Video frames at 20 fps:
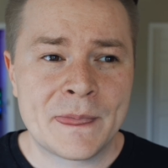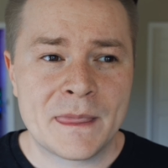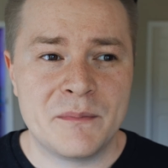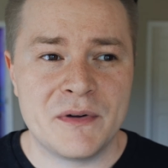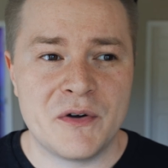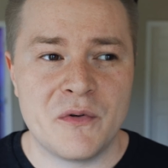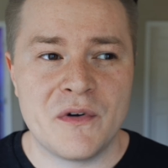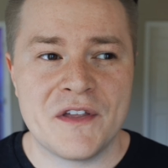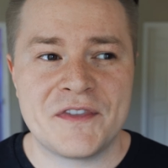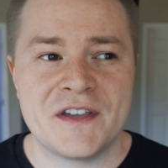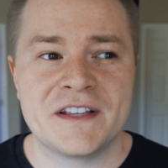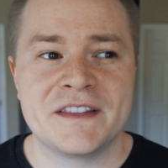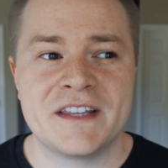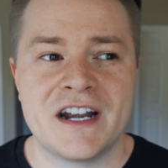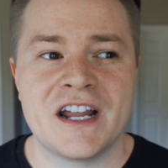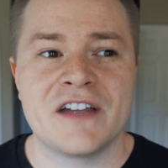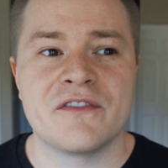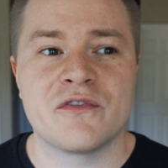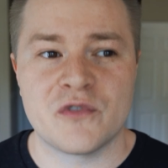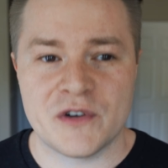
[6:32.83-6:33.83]
But one thing that
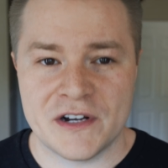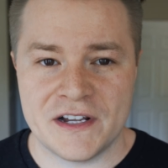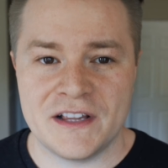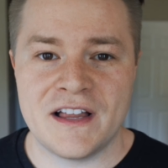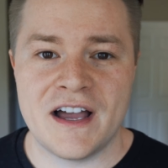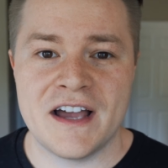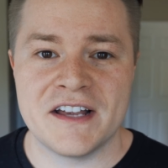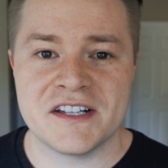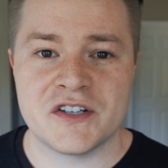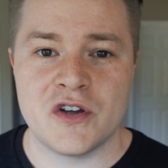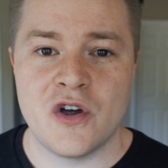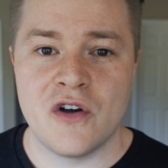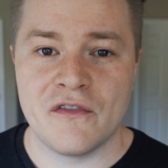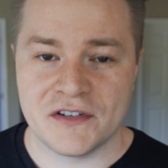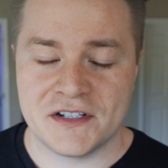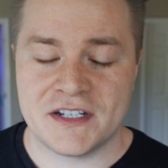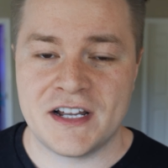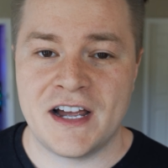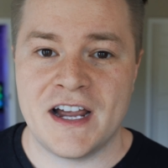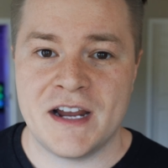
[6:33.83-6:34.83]
I've realized
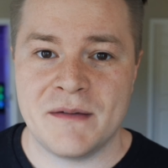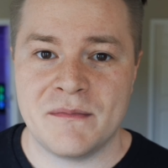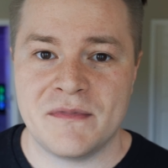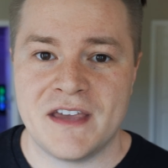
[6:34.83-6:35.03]
over time,